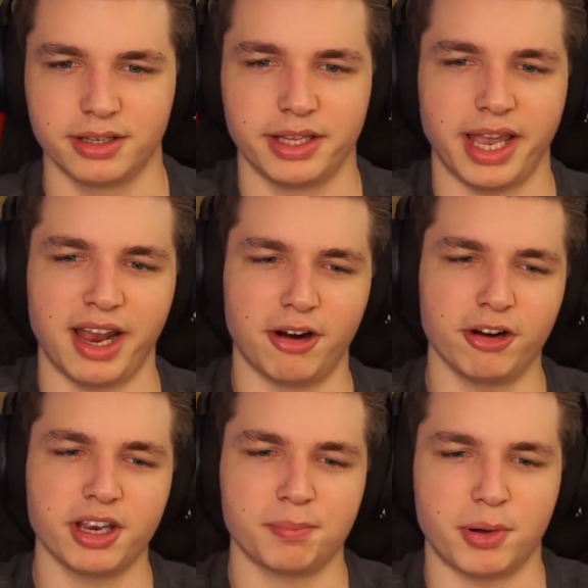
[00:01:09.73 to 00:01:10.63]
The
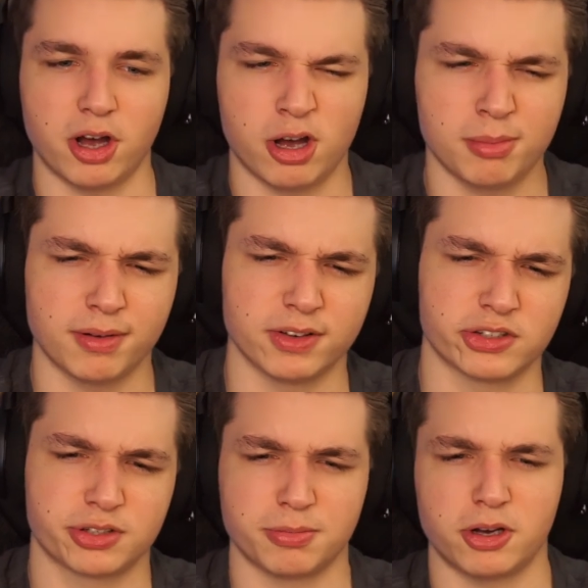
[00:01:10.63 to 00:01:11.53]
arrogant palm of a
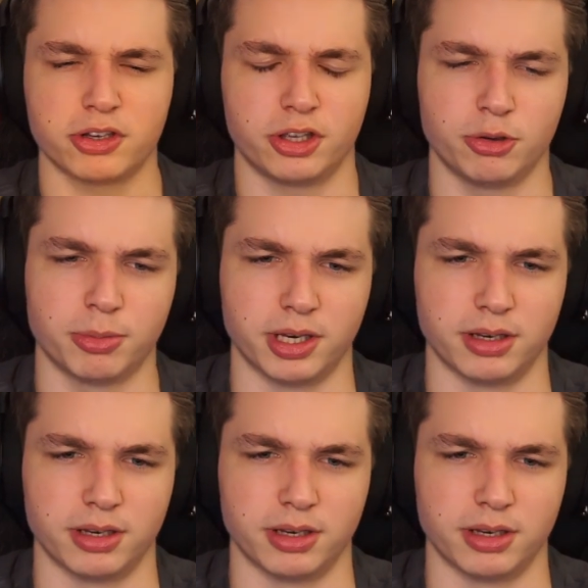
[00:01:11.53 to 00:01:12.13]
small human.